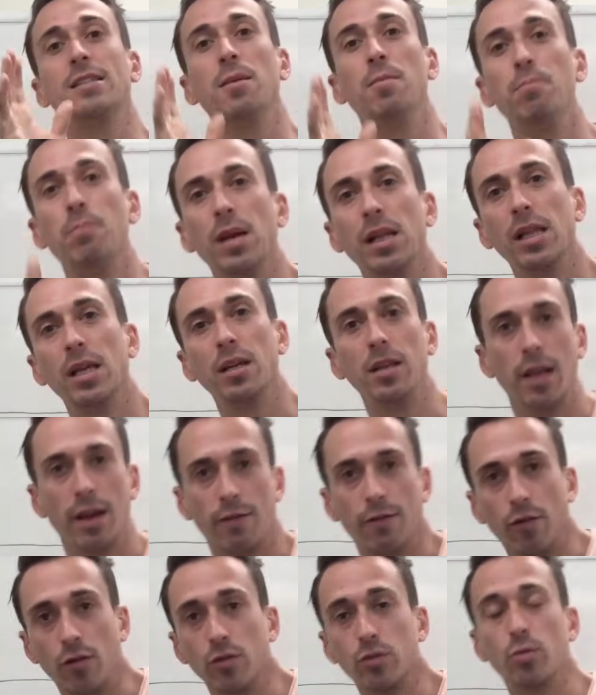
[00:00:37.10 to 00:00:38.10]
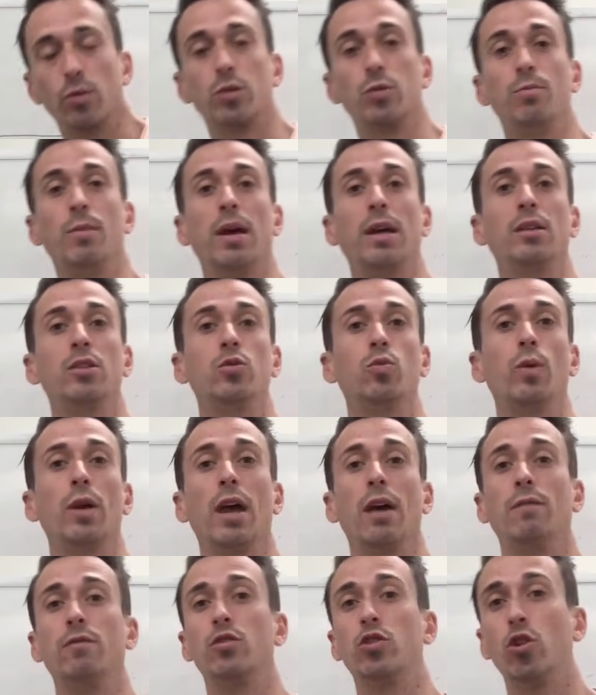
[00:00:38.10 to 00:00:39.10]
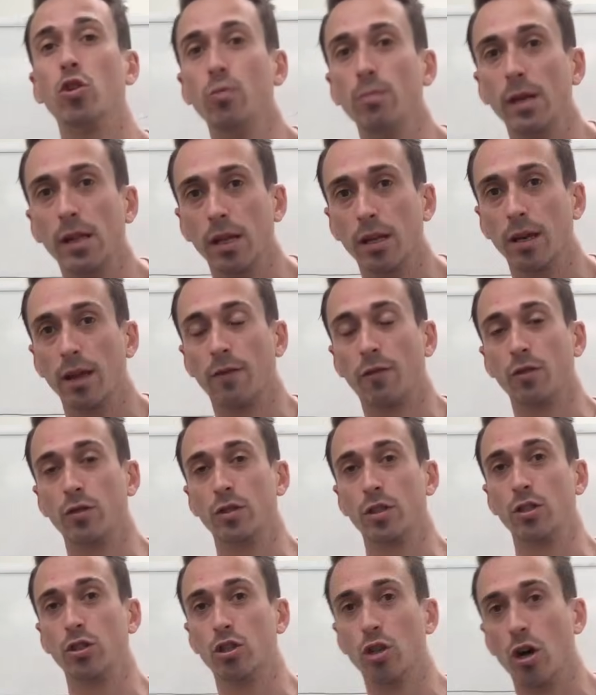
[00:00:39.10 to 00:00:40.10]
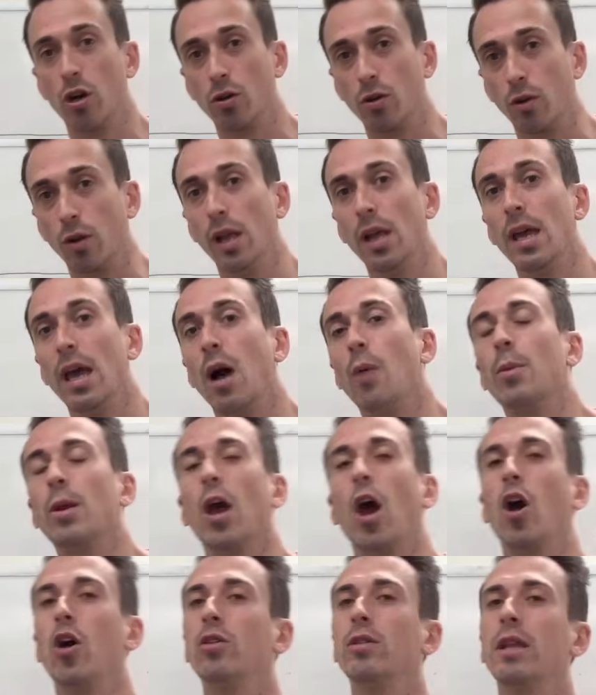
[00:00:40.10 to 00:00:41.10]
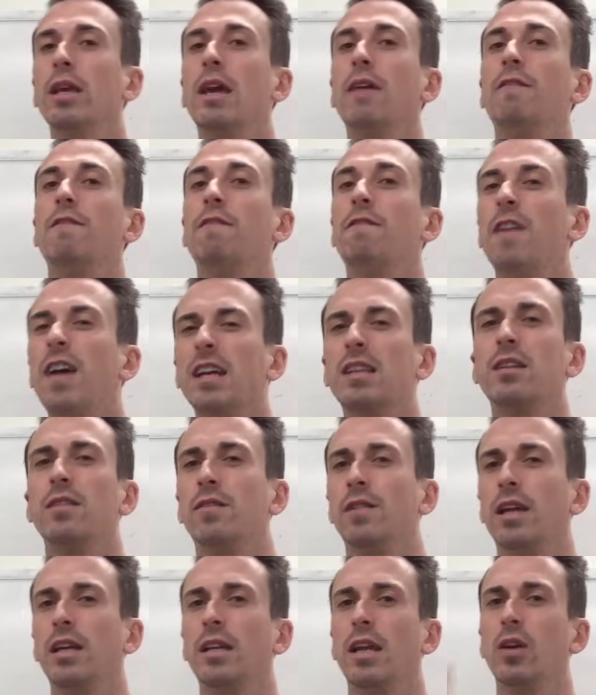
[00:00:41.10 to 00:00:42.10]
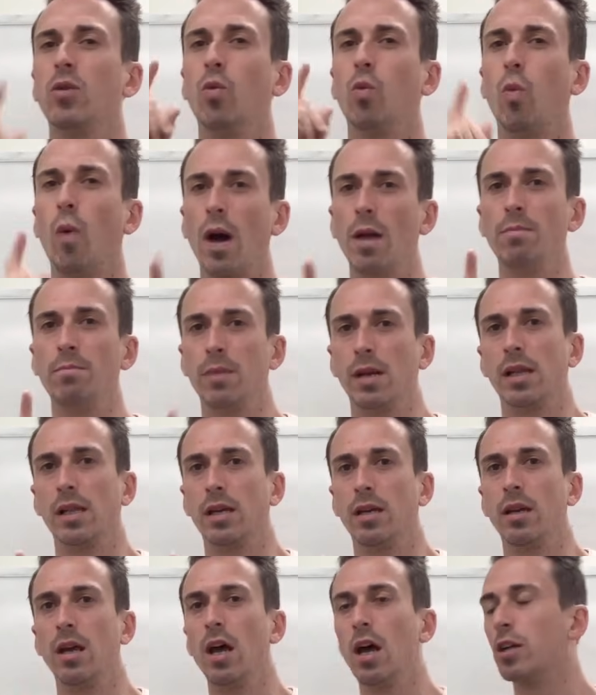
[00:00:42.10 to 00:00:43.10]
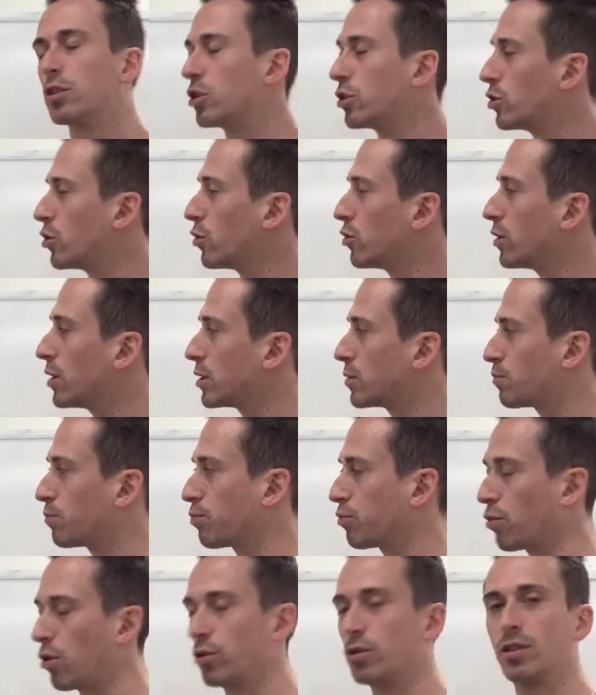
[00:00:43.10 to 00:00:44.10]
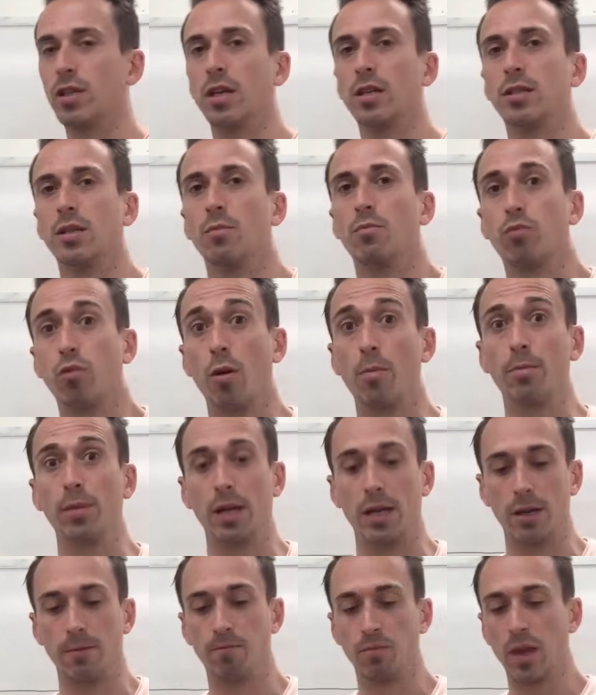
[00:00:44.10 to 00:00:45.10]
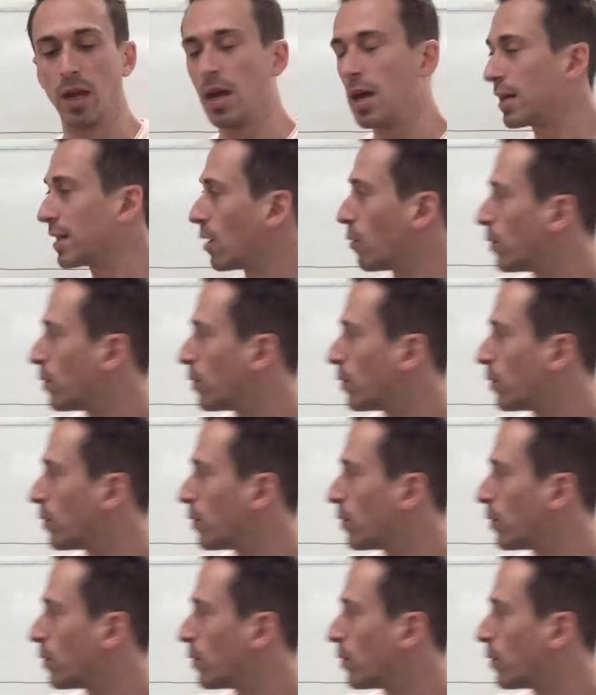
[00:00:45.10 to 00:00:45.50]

a million nephrons, which means we have 2 million nephrons in total, and we only effectively need 1 million to do this process properly. Now,